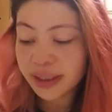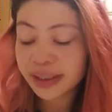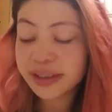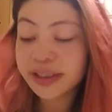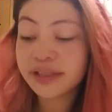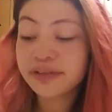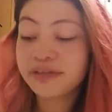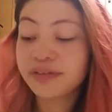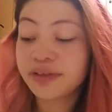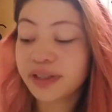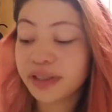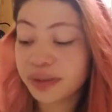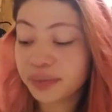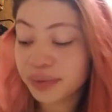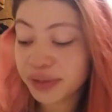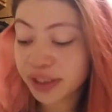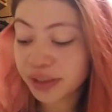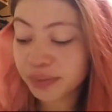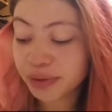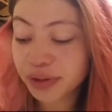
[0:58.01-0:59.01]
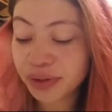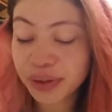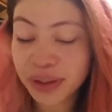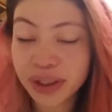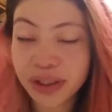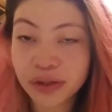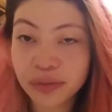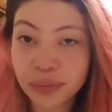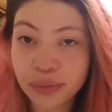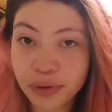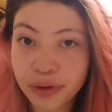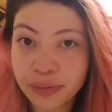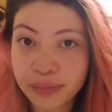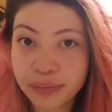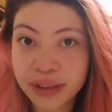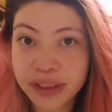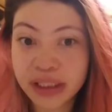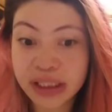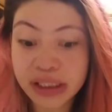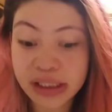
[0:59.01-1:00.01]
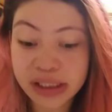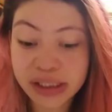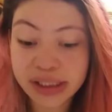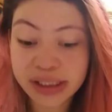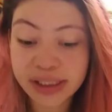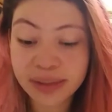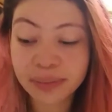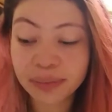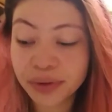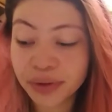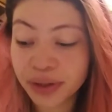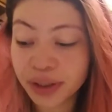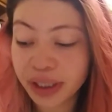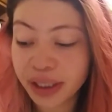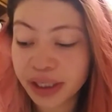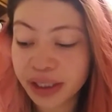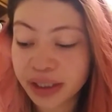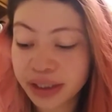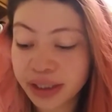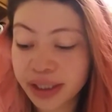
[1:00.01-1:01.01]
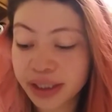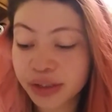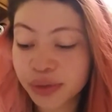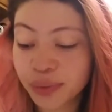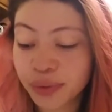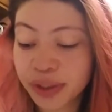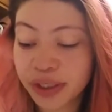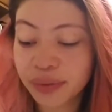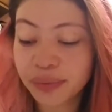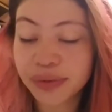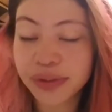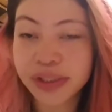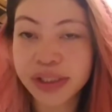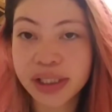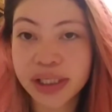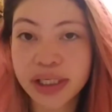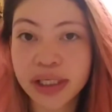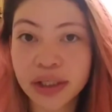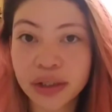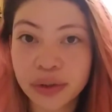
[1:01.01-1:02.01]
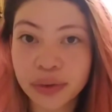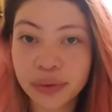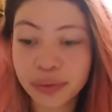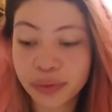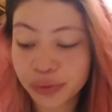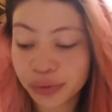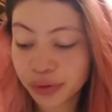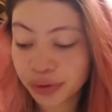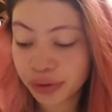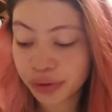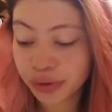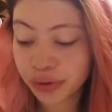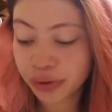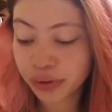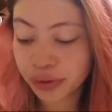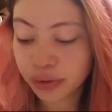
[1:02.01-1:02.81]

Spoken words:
And I finally was able to get an appointment in December, and that's when I was diagnosed